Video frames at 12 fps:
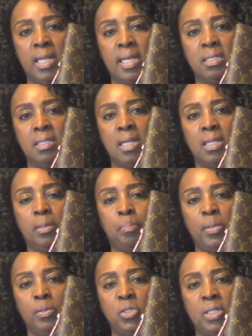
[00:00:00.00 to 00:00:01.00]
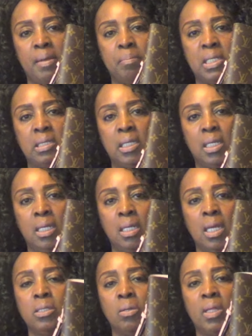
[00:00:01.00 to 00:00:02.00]
less than the Pochette
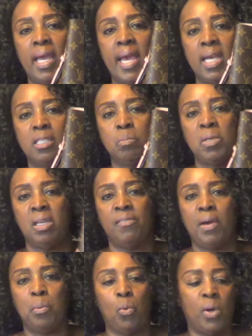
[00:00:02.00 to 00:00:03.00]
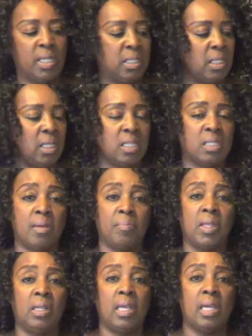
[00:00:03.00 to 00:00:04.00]
Mateen, so they asked me if I wanted to get
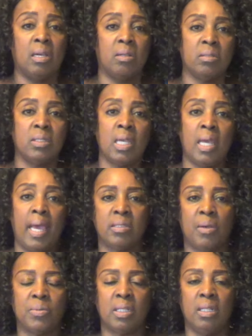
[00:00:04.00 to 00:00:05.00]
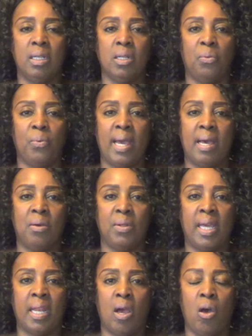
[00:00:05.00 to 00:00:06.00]
something else. So I was looking around,
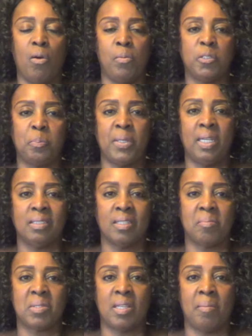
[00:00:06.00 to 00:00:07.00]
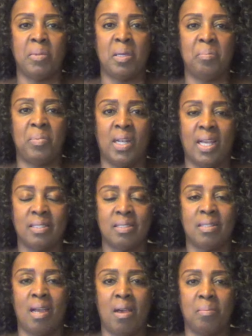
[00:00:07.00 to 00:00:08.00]
and I almost picked up something, but I
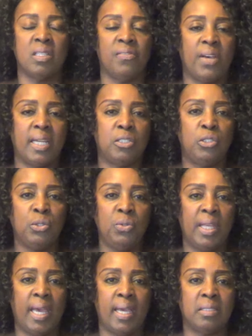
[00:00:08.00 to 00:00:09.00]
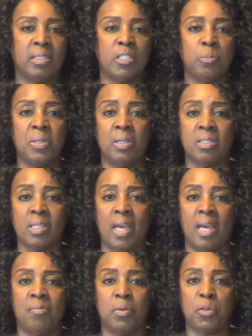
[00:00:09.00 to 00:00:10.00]
stopped. If I do that, just because I
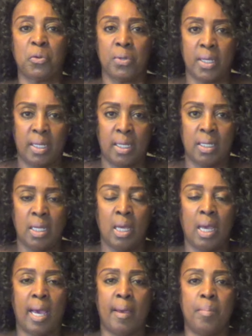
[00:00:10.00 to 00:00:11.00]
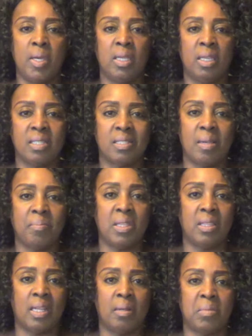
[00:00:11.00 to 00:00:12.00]
have a credit, I may get
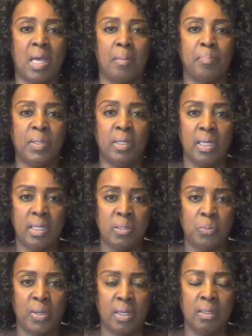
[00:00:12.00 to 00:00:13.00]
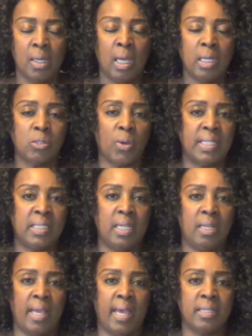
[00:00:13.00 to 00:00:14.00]
something that I'm not pleased with. So I
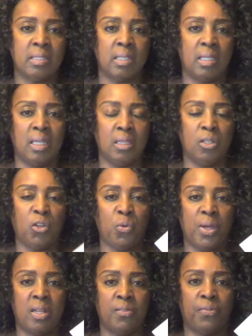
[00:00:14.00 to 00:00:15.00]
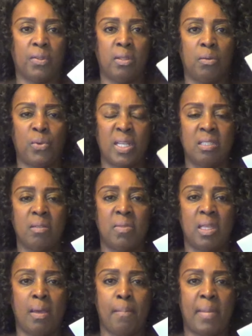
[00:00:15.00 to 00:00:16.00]
did ask to get the credit for the rest of
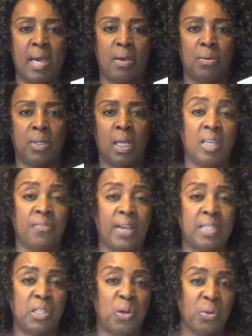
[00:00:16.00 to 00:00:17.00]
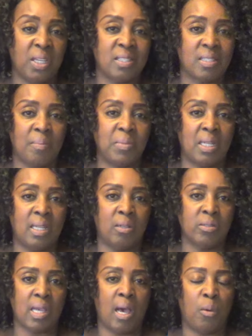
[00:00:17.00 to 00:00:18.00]
the amount. If I don't get something
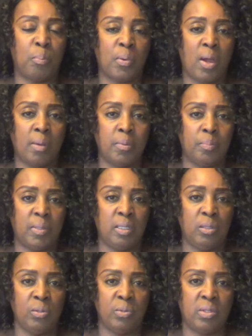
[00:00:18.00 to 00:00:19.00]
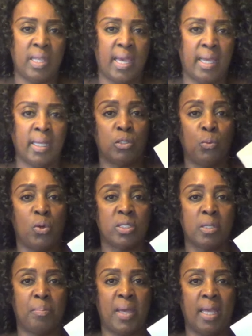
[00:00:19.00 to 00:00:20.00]
else, I'll probably use that towards
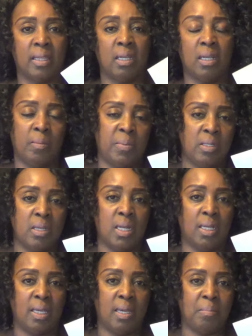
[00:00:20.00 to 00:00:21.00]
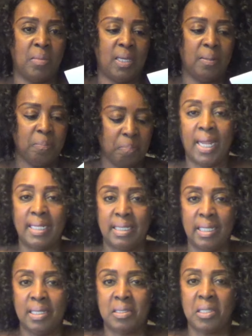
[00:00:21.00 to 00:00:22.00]
the bag that hubby's going to get me. But I
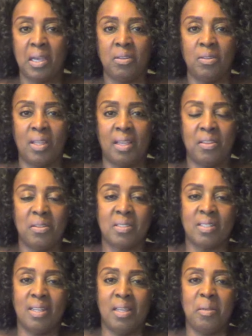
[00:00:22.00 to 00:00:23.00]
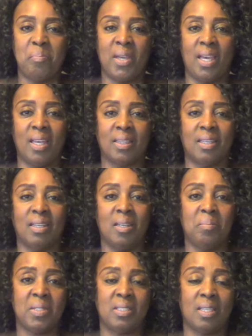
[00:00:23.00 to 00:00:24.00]
did tell you that there's another bag that
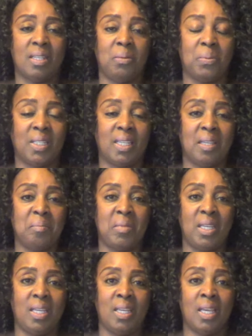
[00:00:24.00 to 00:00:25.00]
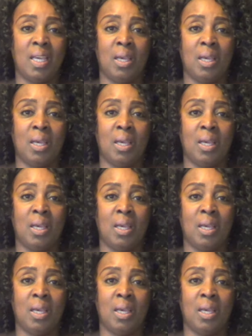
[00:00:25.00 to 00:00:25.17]
hubby said he would get me